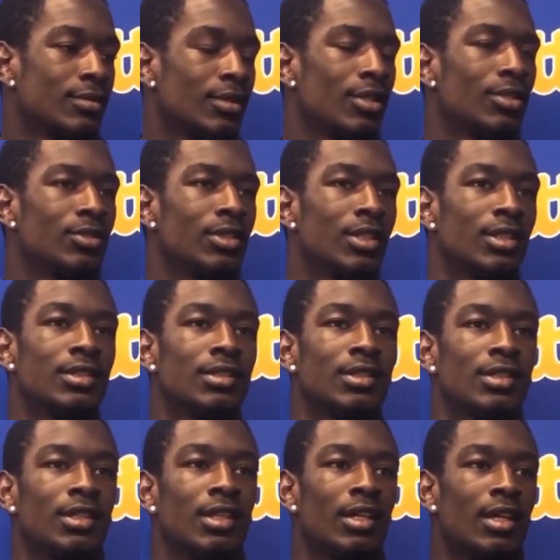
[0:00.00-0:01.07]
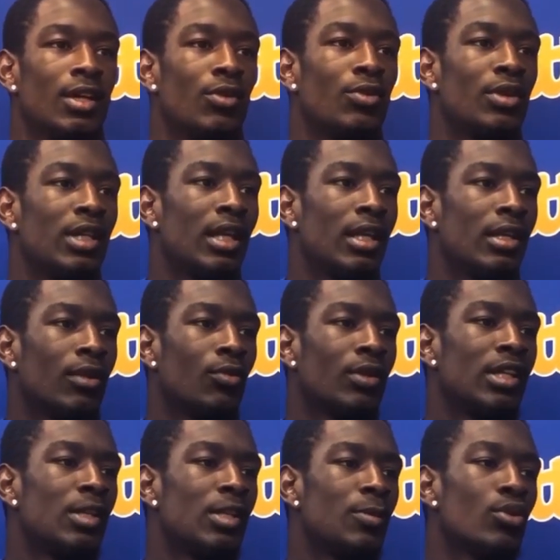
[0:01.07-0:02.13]
Oh, yeah. When
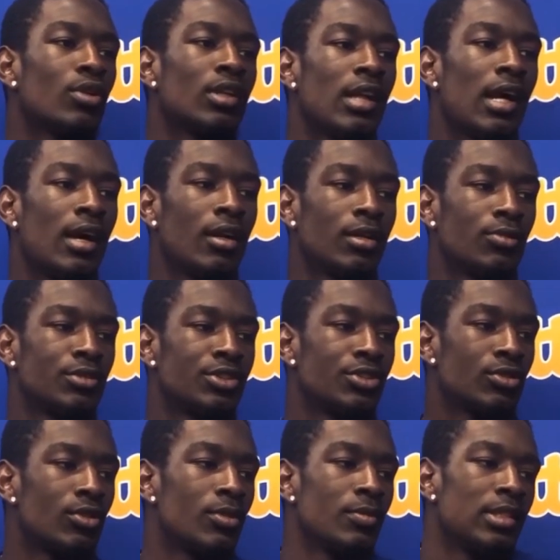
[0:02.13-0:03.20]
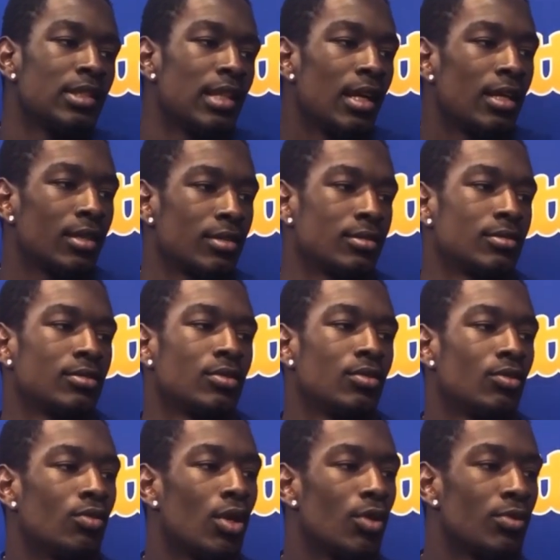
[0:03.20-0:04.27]
he pulled it out and was showing me, like,
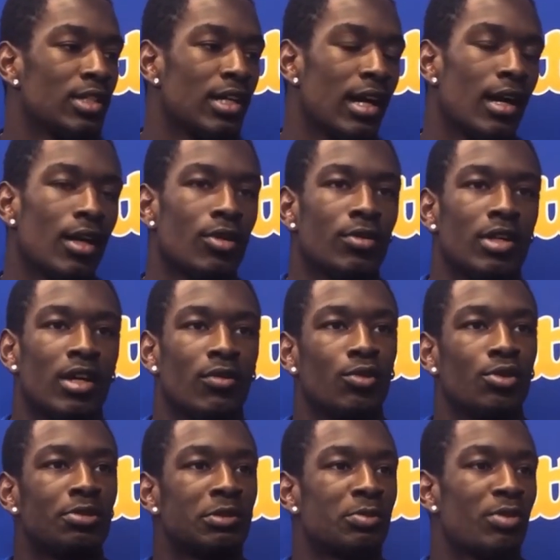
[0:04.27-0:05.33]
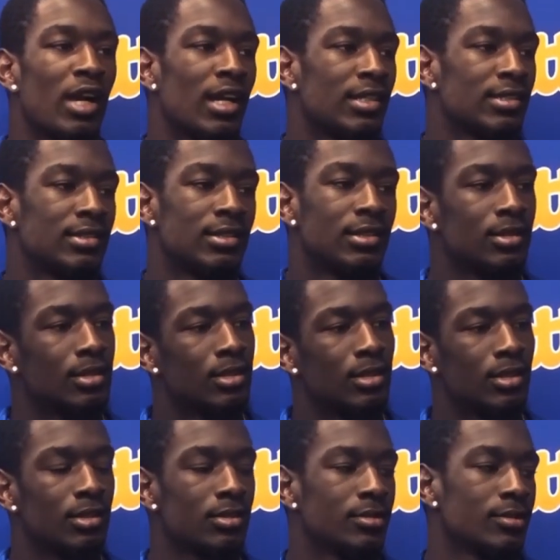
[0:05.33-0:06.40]
what we got or whatever, we was practicing in
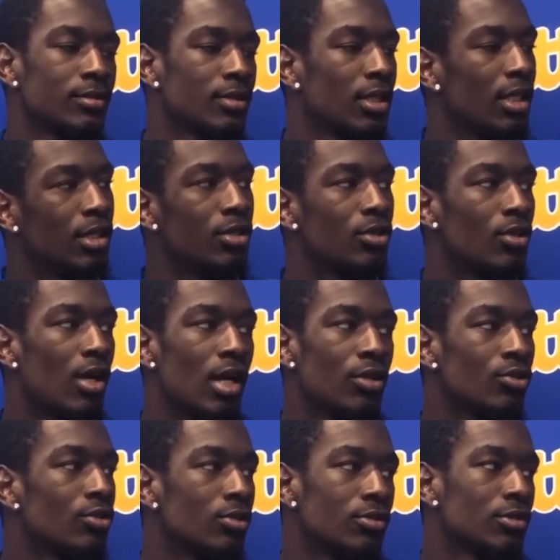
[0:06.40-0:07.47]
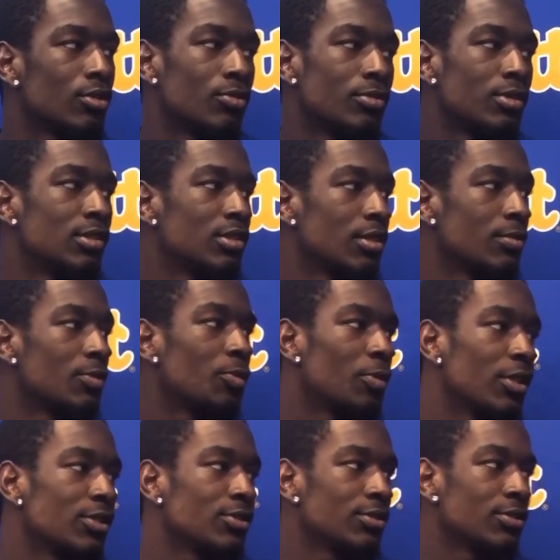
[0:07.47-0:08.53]
the indoor, I knew it was going to be something
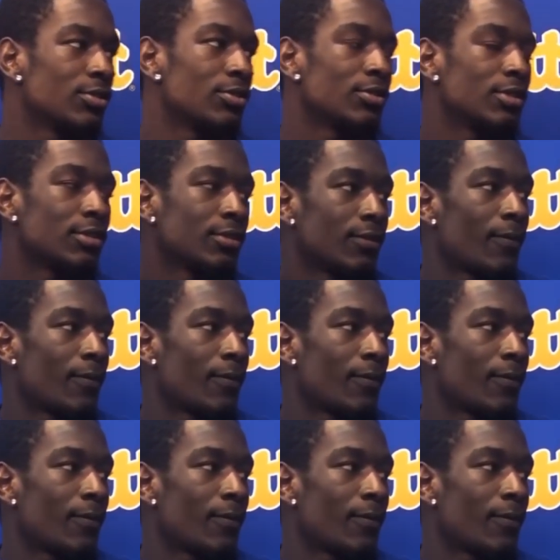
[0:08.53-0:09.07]
special. So, yeah.